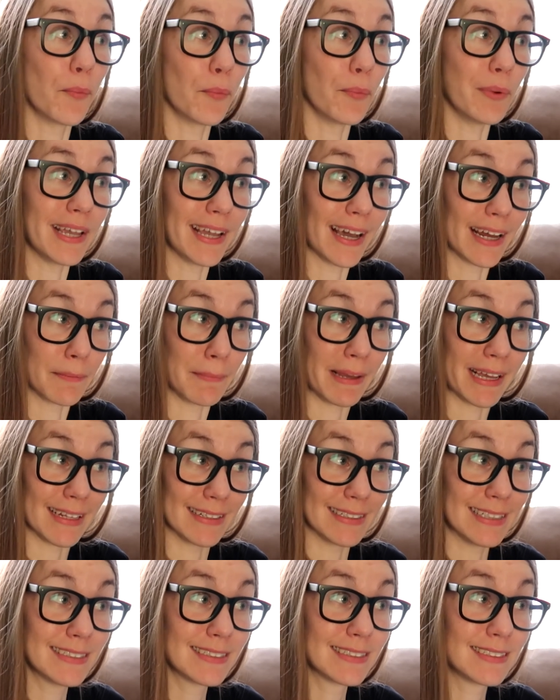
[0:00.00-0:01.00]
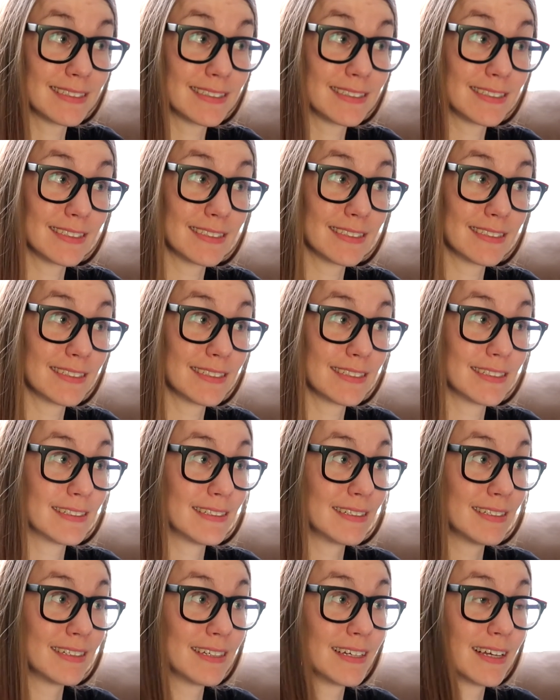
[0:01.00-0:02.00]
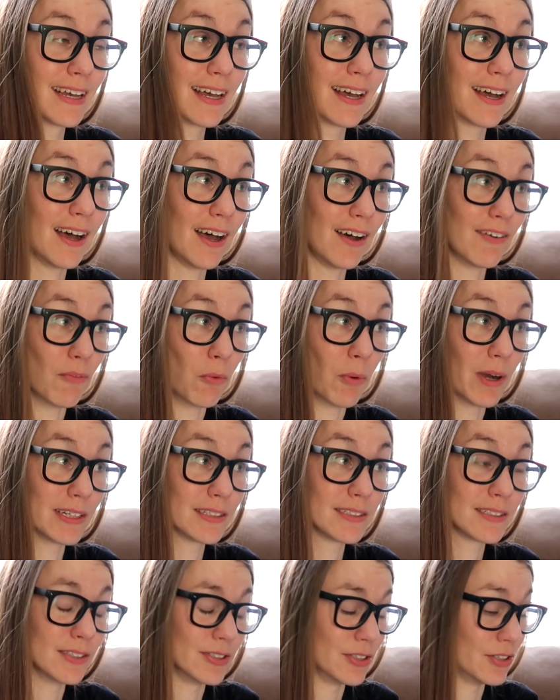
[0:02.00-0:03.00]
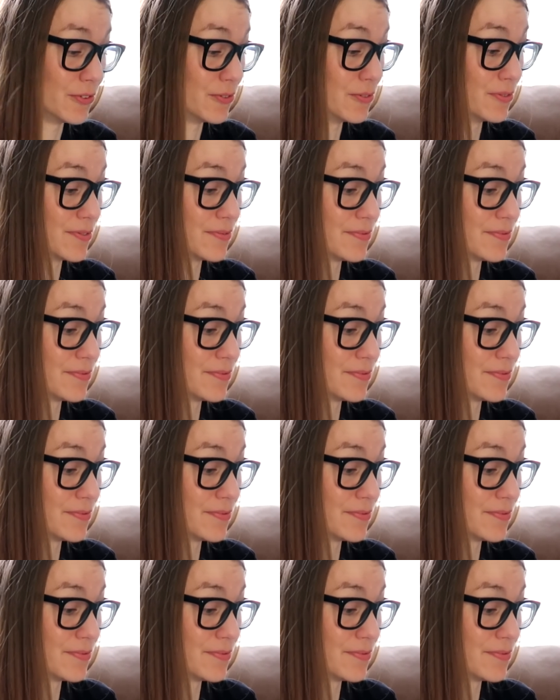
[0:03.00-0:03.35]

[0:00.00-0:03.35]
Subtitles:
We gotta make a list of what to do.